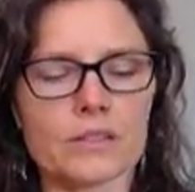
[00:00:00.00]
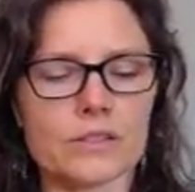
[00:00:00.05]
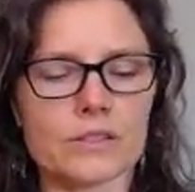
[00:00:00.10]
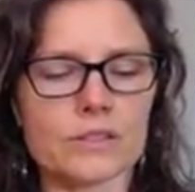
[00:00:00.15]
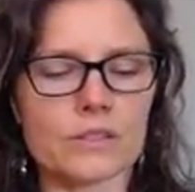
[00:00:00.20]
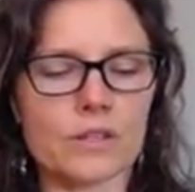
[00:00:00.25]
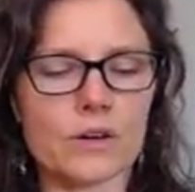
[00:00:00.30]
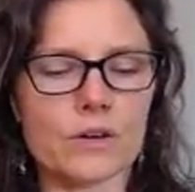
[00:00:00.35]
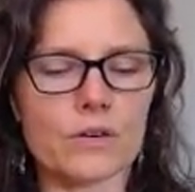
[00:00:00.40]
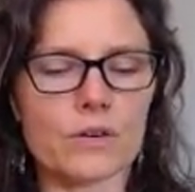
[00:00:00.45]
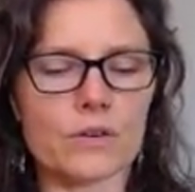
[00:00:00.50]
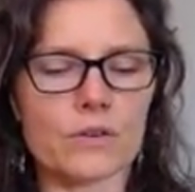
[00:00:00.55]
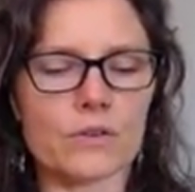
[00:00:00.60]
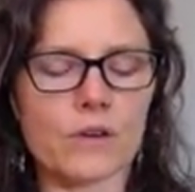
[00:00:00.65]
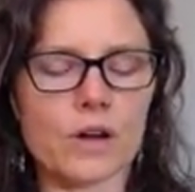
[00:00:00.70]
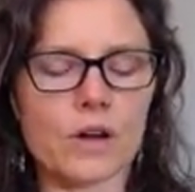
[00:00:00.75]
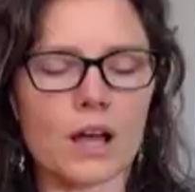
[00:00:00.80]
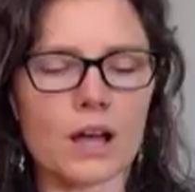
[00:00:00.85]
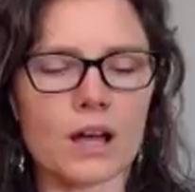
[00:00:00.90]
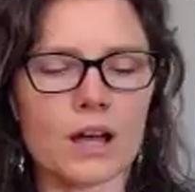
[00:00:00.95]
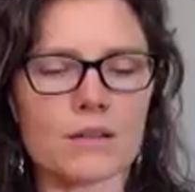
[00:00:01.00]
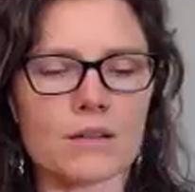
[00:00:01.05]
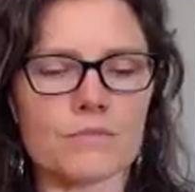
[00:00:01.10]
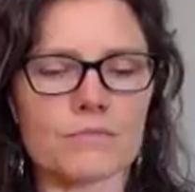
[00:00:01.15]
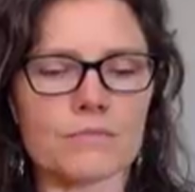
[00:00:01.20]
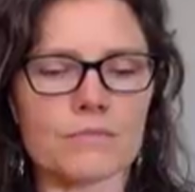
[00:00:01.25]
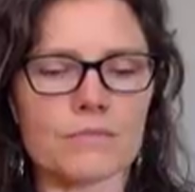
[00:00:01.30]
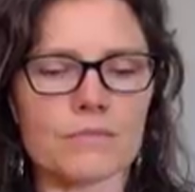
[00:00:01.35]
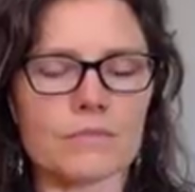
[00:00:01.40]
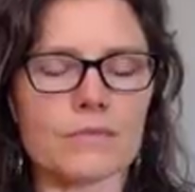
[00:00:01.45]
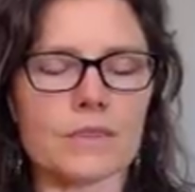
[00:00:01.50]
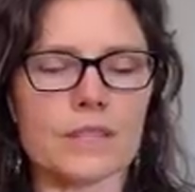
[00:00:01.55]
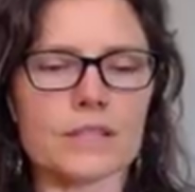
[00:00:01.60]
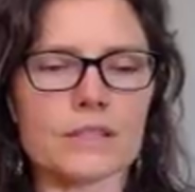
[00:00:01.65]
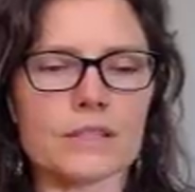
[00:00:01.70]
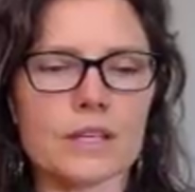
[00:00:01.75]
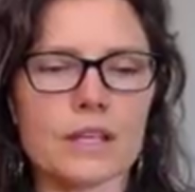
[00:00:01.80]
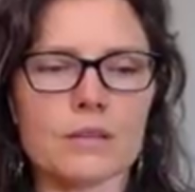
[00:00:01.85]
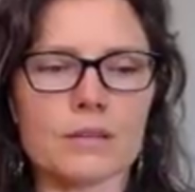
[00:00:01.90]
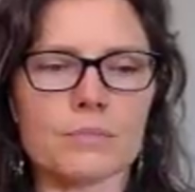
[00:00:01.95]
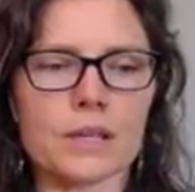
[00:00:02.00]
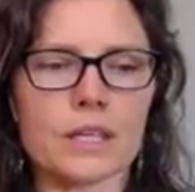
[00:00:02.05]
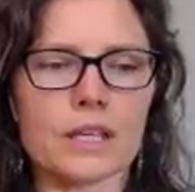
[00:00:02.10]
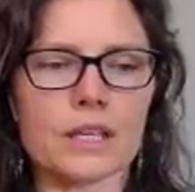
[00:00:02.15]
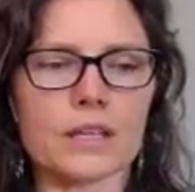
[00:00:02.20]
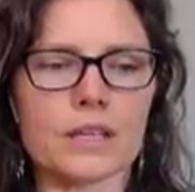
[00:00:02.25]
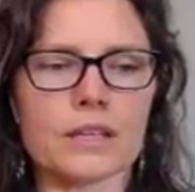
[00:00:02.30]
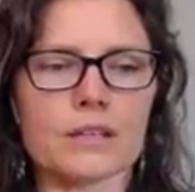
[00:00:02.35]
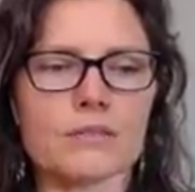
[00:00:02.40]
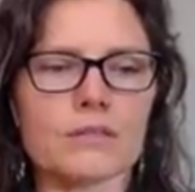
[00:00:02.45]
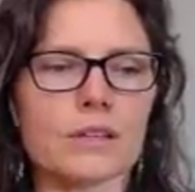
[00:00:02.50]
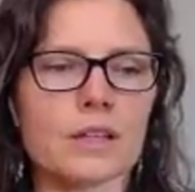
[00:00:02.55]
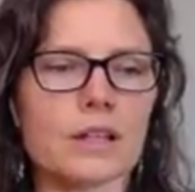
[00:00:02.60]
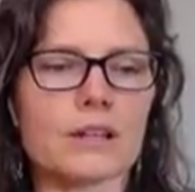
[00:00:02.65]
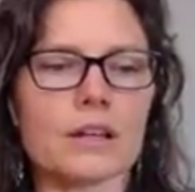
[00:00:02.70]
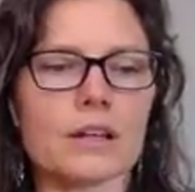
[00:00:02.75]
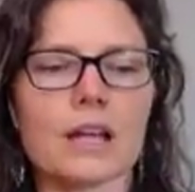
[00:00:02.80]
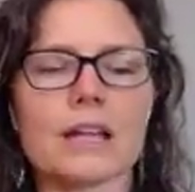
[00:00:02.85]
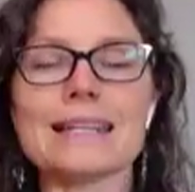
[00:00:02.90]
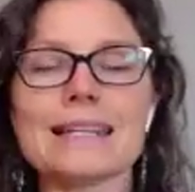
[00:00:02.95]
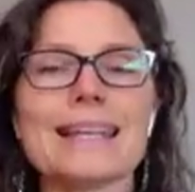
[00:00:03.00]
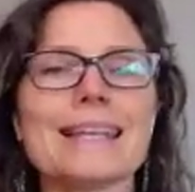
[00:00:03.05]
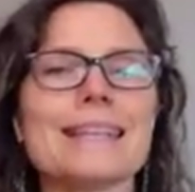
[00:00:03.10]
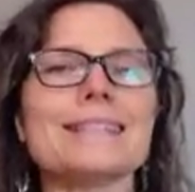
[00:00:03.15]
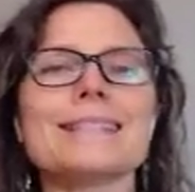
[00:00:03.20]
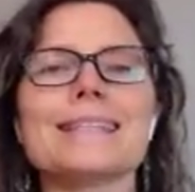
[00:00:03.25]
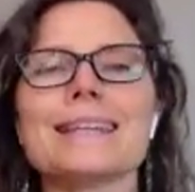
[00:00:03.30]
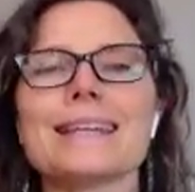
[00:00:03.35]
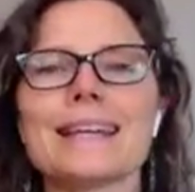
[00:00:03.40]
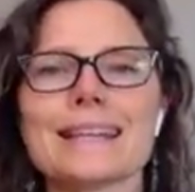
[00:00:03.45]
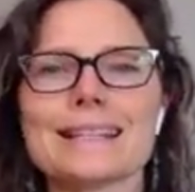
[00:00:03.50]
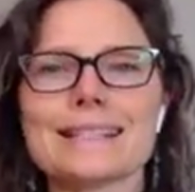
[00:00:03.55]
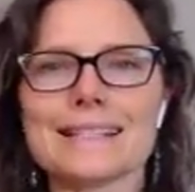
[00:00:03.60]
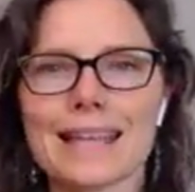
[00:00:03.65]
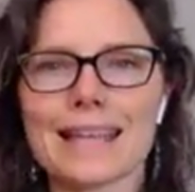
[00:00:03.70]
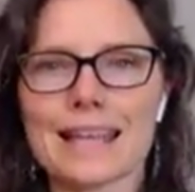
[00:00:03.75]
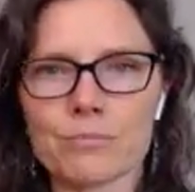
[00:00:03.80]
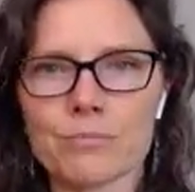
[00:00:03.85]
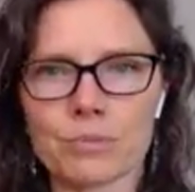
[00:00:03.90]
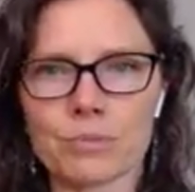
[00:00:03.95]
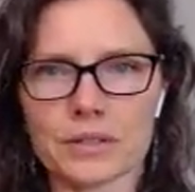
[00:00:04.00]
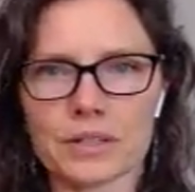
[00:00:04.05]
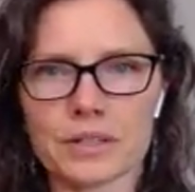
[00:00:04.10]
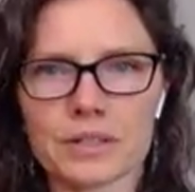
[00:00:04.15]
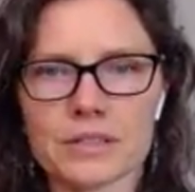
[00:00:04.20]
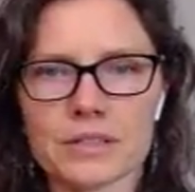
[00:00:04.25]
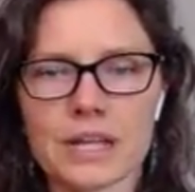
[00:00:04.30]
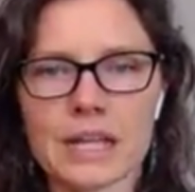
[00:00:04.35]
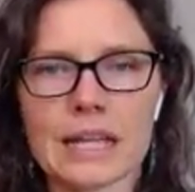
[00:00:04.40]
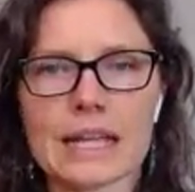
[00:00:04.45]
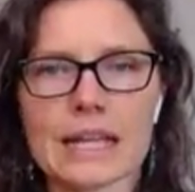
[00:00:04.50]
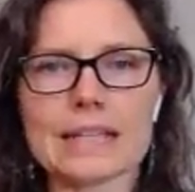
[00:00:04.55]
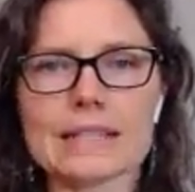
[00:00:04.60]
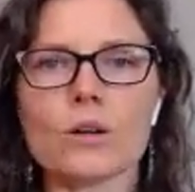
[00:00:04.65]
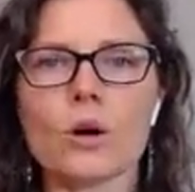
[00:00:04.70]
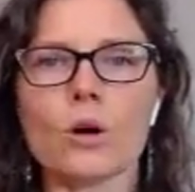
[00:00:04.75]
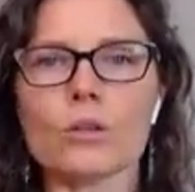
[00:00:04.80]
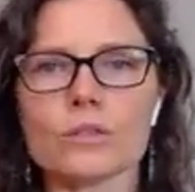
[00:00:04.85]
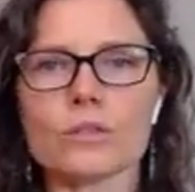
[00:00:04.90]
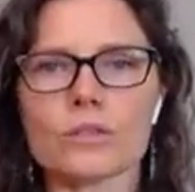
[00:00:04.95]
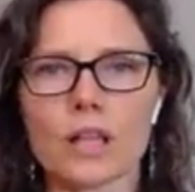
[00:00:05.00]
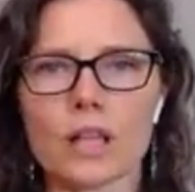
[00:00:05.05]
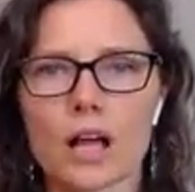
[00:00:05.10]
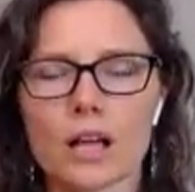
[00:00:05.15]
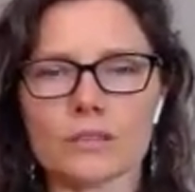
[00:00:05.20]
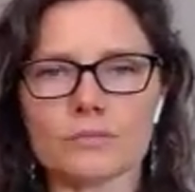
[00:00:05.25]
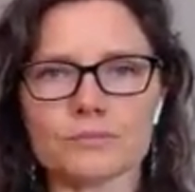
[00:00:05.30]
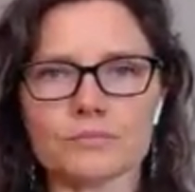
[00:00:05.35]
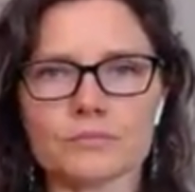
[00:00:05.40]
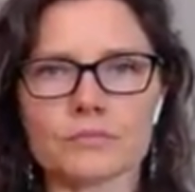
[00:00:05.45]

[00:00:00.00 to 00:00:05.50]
So this could be an easy example is coleslaw,